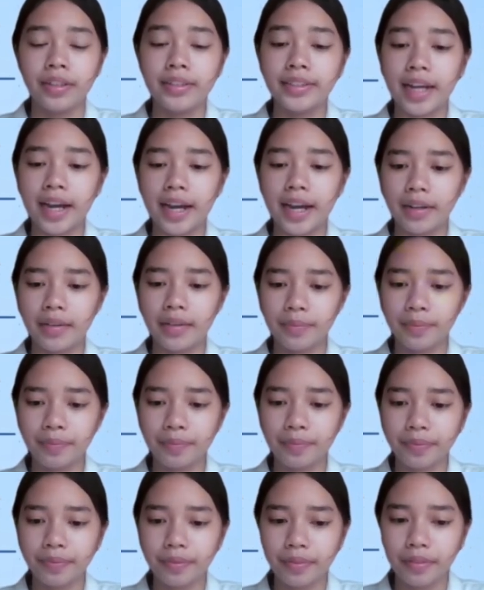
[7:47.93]
design
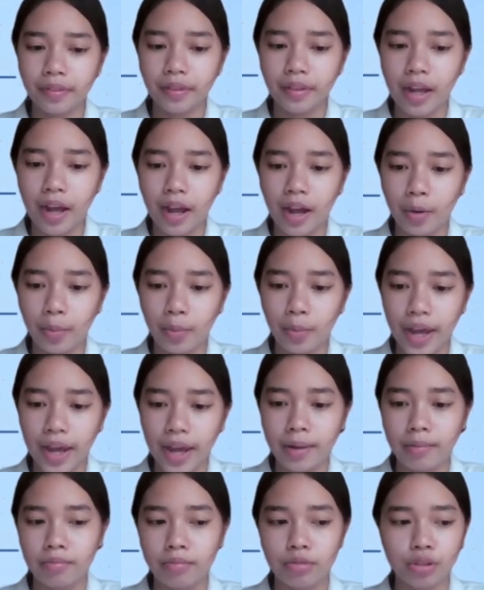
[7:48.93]
that we
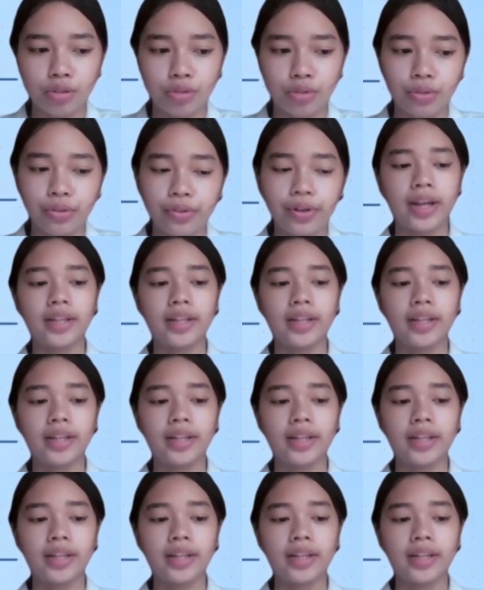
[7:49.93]
aim to